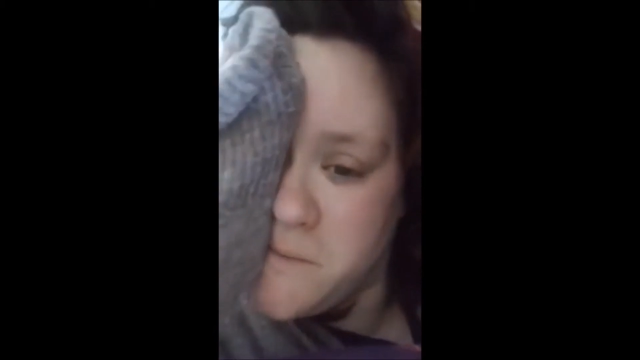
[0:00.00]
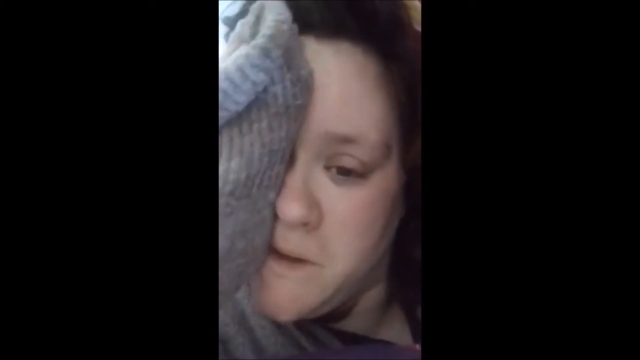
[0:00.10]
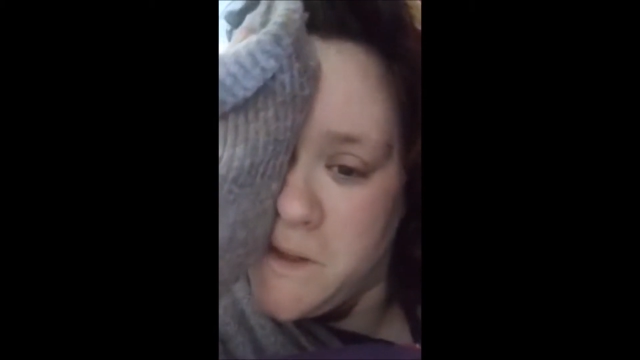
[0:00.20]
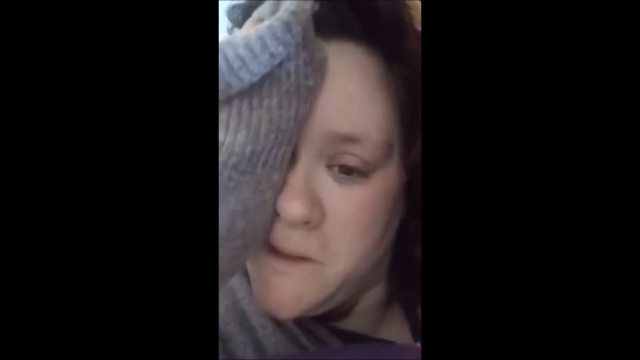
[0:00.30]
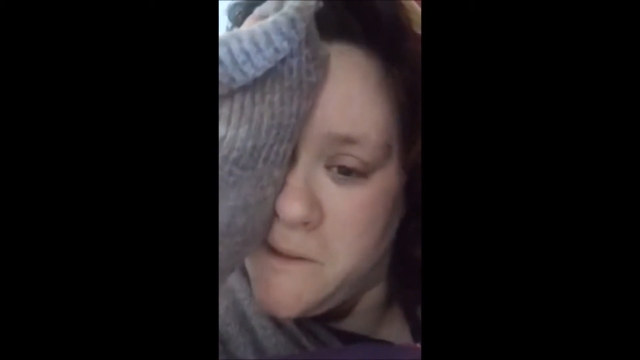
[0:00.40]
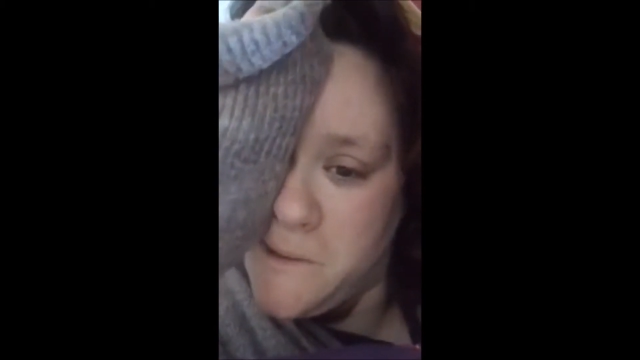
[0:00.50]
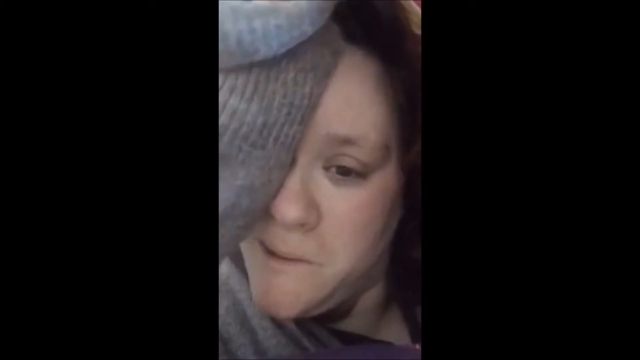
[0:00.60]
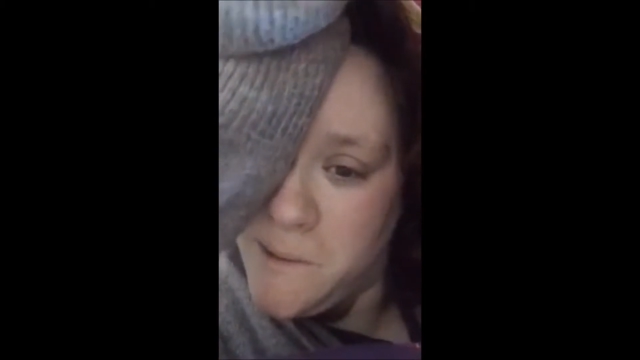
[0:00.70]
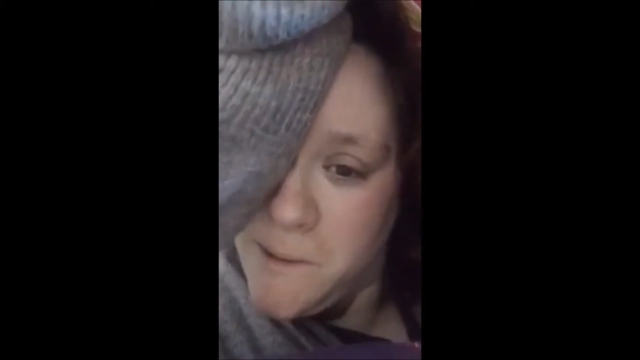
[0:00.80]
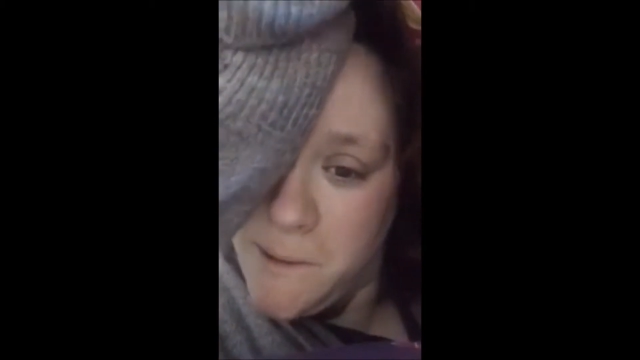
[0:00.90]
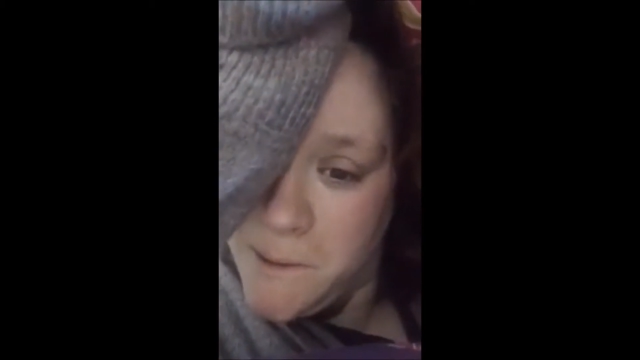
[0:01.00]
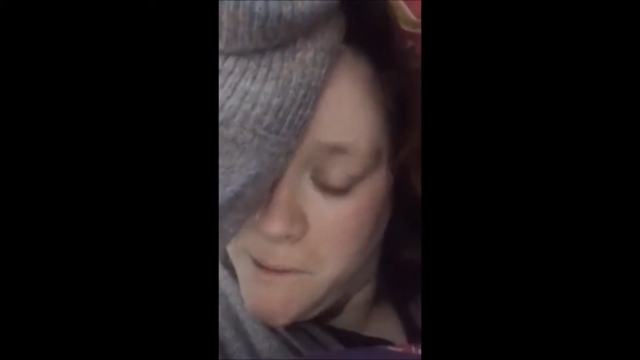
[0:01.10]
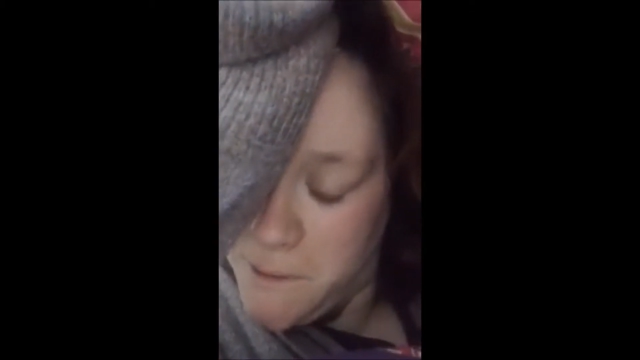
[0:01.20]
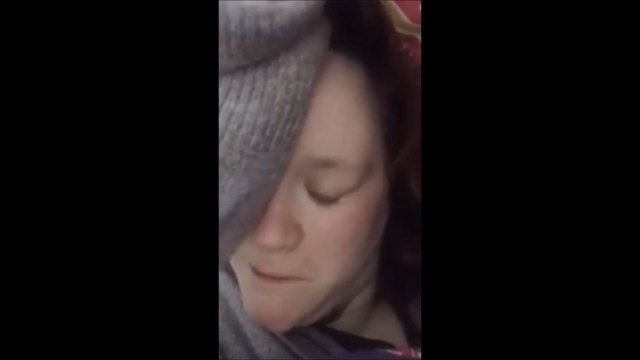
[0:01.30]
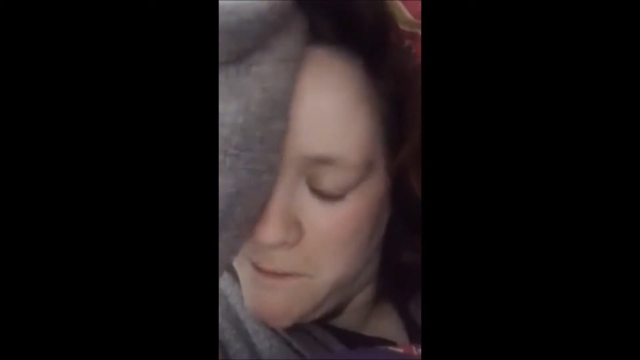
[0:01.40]
the minute,
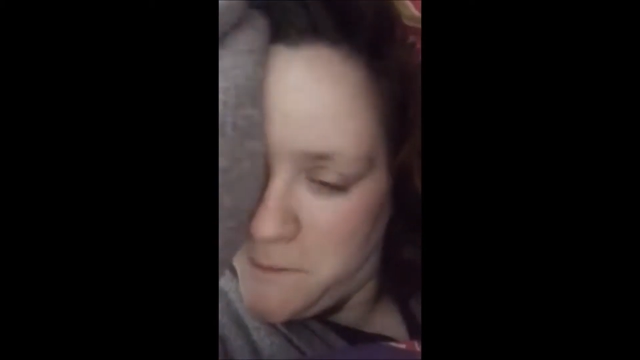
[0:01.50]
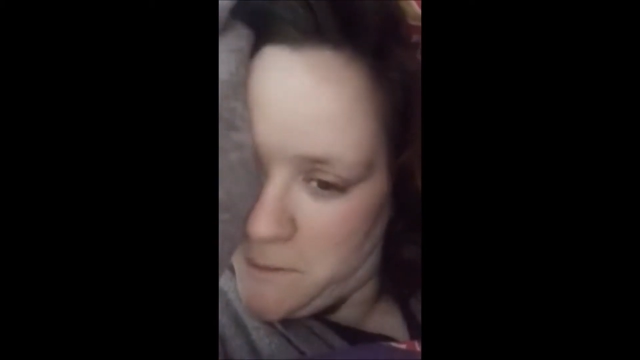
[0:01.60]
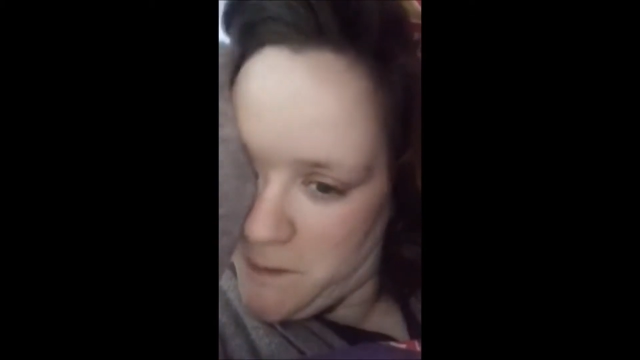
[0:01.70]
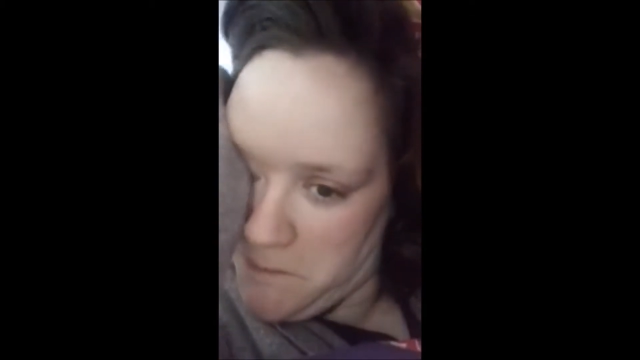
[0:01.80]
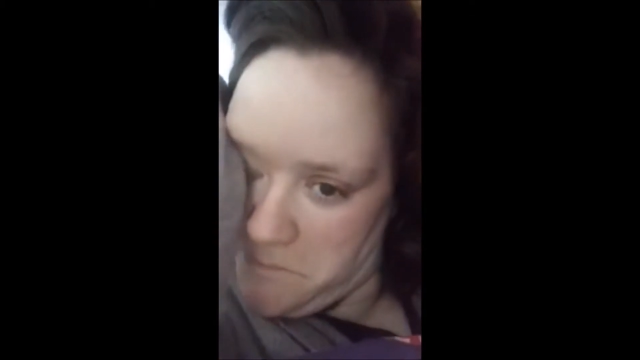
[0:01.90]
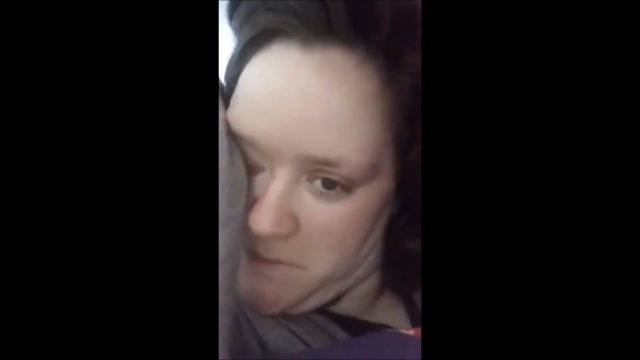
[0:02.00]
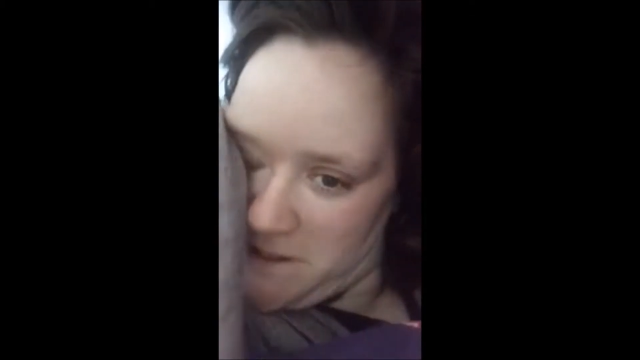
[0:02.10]
like